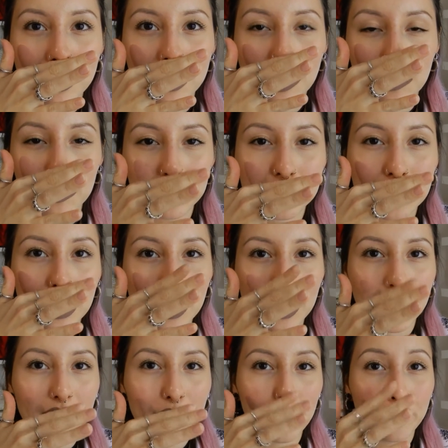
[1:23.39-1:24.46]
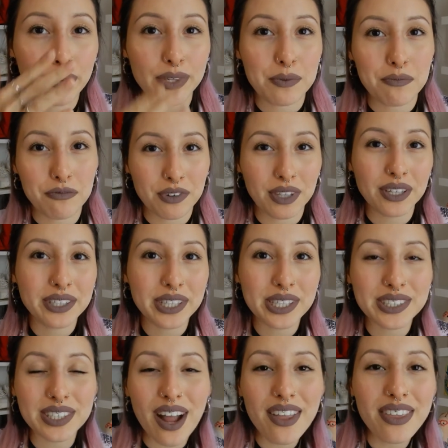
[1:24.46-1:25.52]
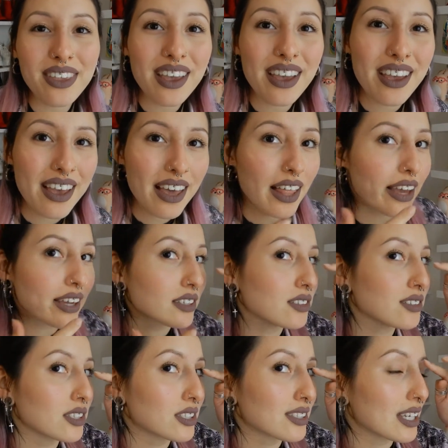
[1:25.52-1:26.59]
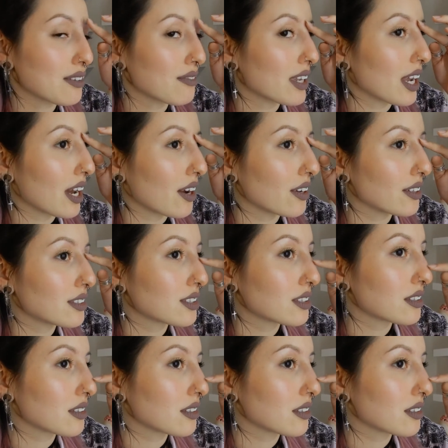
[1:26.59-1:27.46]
nose like I had some fillers done, like to just even out